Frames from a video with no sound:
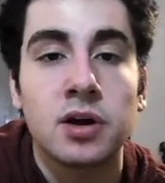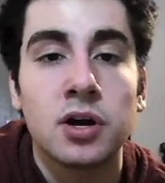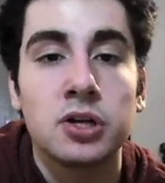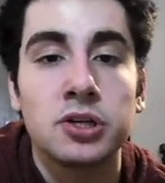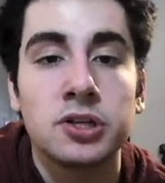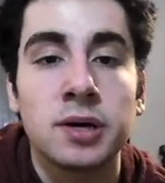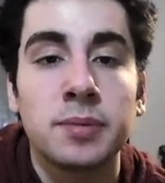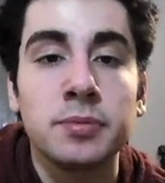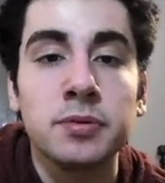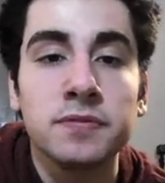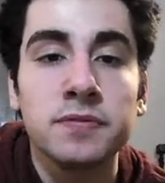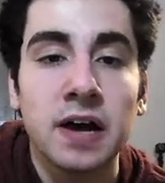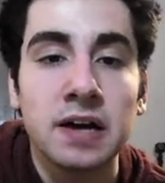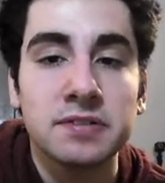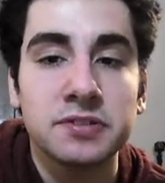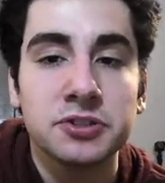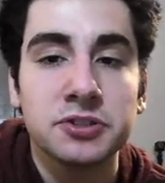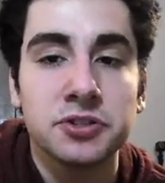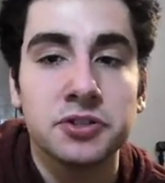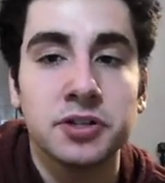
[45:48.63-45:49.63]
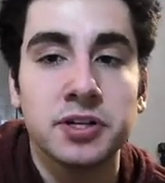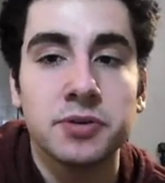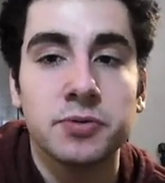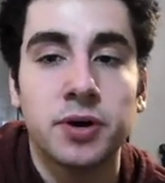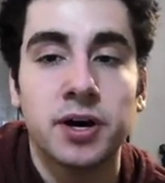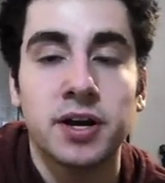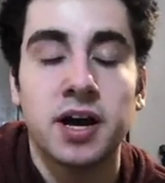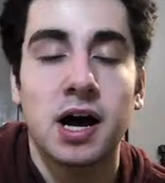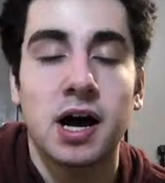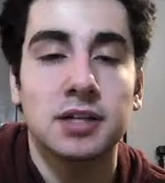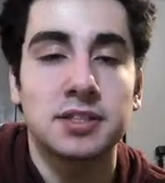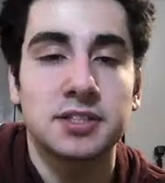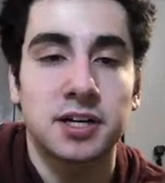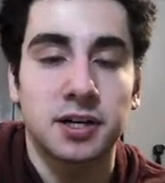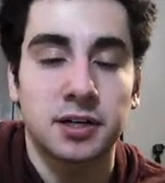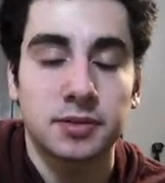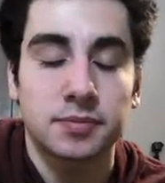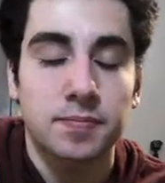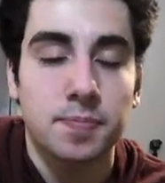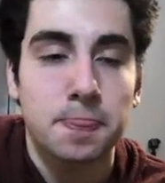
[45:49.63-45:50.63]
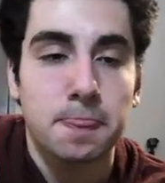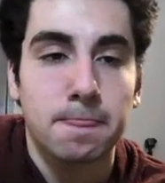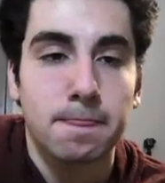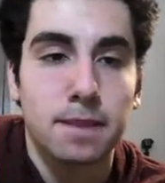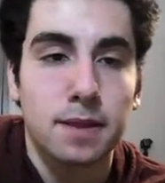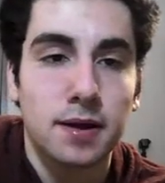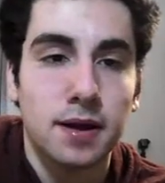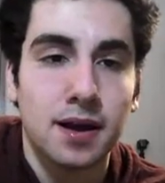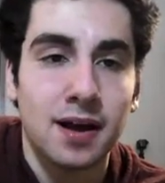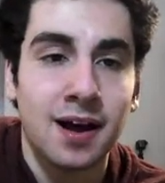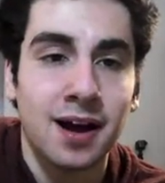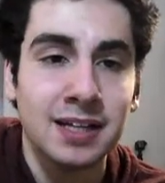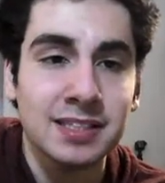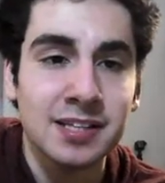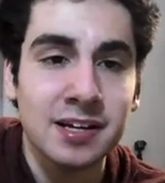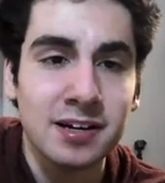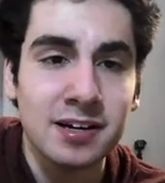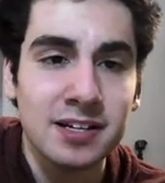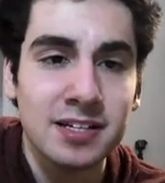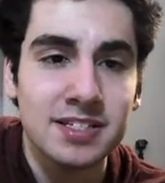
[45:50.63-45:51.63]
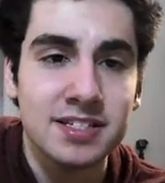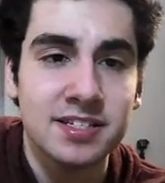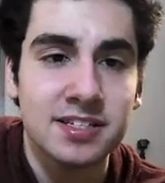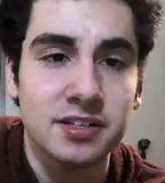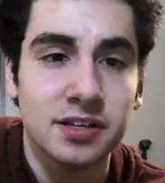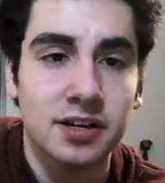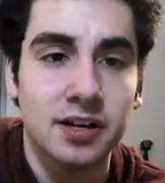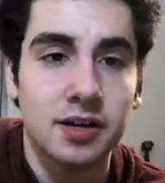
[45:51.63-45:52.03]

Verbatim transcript: Number 531, hot dog. A hot dog is